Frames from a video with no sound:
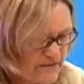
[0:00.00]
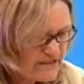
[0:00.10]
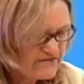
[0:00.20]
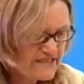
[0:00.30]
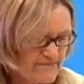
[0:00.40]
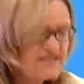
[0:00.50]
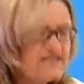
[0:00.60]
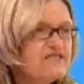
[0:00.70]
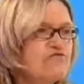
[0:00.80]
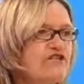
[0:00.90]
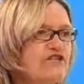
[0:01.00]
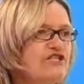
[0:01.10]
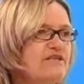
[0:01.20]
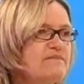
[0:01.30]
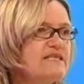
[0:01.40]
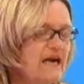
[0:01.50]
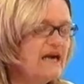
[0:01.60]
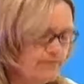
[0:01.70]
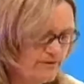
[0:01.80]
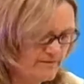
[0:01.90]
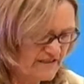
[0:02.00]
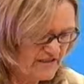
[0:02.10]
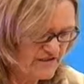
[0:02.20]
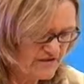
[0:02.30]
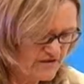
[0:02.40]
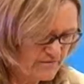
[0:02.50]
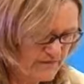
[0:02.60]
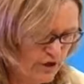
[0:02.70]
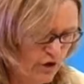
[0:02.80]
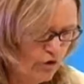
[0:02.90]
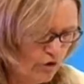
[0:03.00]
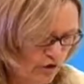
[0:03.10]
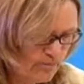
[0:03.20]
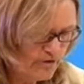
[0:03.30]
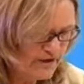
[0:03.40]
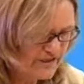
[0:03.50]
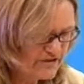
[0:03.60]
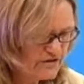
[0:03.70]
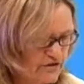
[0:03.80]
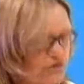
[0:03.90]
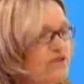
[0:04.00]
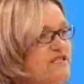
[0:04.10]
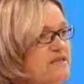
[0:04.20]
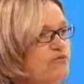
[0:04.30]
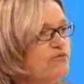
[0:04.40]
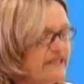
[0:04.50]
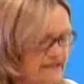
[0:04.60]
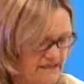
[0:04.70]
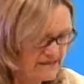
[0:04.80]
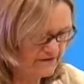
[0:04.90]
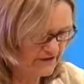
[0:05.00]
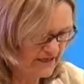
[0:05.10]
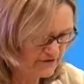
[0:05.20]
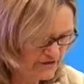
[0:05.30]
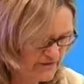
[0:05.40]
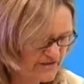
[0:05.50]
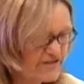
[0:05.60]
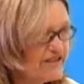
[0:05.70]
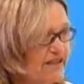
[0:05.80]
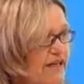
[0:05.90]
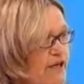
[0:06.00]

of expenses regimes in our public system all point to a deep weakness of accountability,